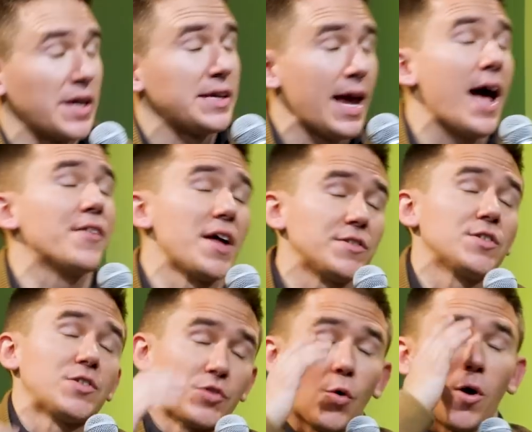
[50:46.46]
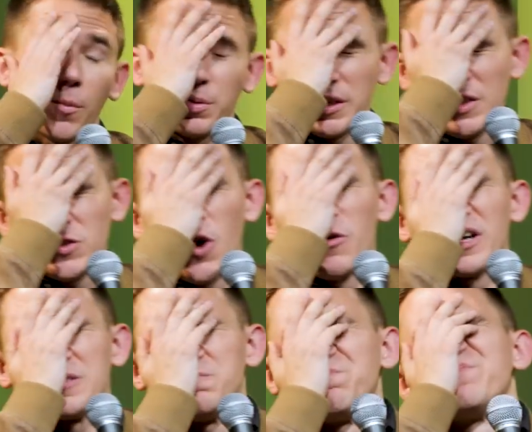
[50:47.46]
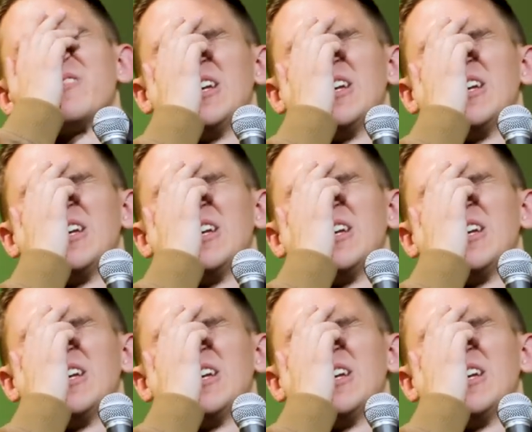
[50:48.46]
like, yeah, that's the store. Please go in.